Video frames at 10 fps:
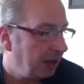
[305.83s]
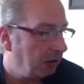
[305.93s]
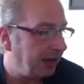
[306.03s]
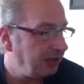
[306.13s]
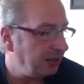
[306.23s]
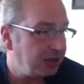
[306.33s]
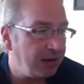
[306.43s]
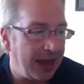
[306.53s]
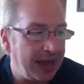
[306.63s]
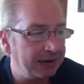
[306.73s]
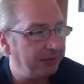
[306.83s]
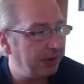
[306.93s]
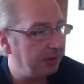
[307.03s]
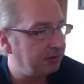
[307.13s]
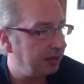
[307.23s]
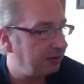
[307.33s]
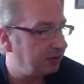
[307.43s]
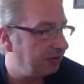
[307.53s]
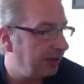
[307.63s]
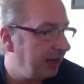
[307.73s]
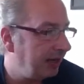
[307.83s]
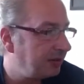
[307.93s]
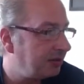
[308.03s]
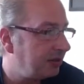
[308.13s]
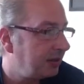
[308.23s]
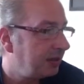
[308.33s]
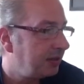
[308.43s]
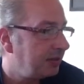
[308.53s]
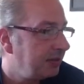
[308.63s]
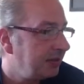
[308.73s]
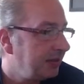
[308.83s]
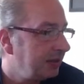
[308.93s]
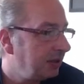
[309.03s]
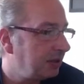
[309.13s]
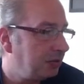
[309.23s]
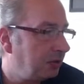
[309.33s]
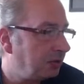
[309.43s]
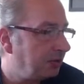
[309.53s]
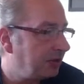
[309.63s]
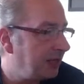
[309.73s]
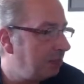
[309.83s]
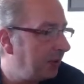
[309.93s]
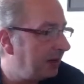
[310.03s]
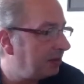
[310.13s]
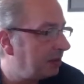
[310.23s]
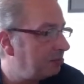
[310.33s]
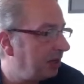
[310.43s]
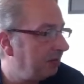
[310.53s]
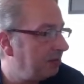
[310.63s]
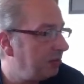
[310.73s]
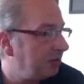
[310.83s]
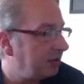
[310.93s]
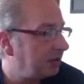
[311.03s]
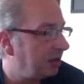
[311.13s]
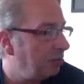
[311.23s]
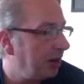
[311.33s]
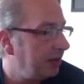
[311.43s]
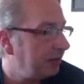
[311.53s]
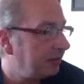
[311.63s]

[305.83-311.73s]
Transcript: Okay, so there's only a handful of little synths on there. Let's just dip into the middle of the music somewhere.